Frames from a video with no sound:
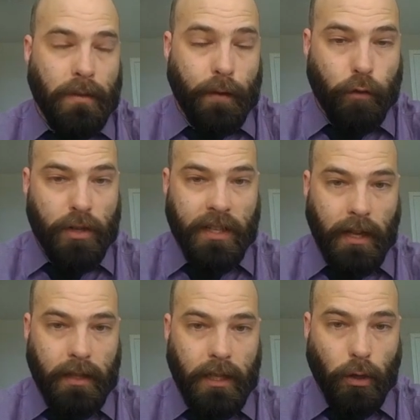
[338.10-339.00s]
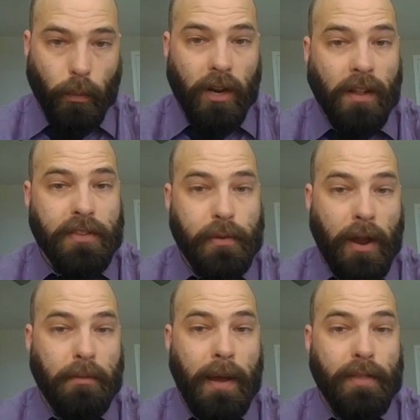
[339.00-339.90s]
Fortunately, we are not
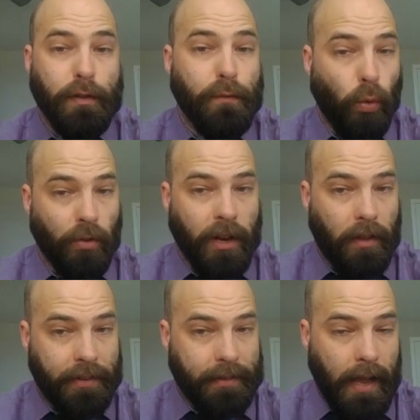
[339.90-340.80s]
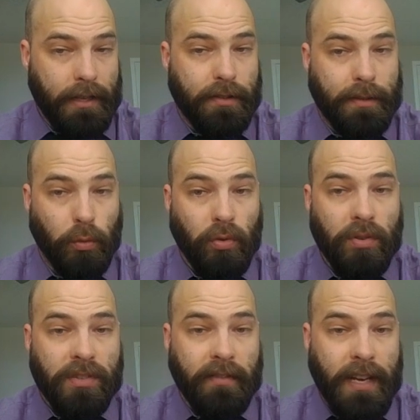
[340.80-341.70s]
surrounded by these fools on all sides. The
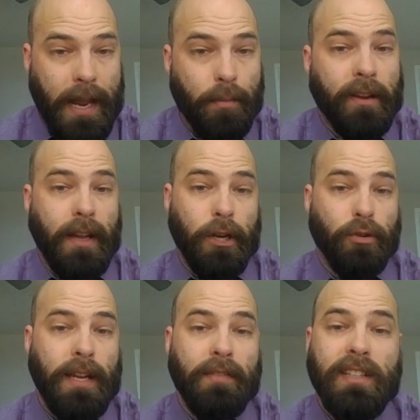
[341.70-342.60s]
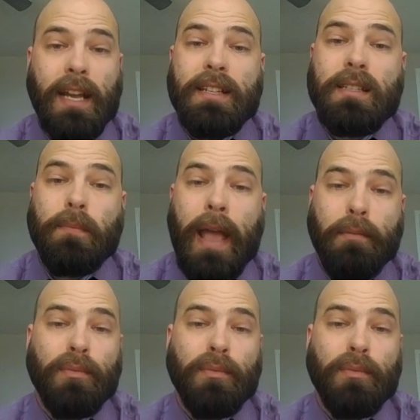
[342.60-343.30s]
rulers of a neighboring country have taken taken